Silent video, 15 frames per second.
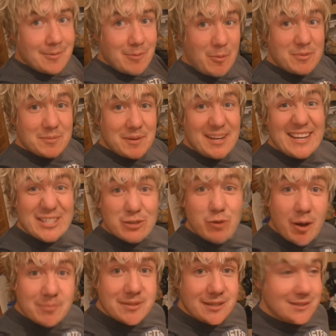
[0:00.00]
Mum's been
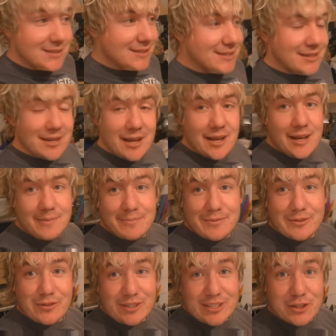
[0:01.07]
interrupted
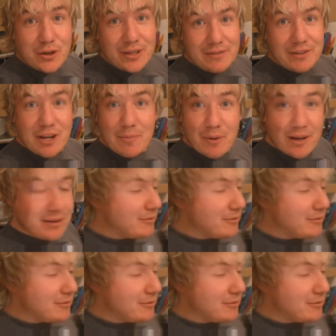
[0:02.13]
for this cooking video by a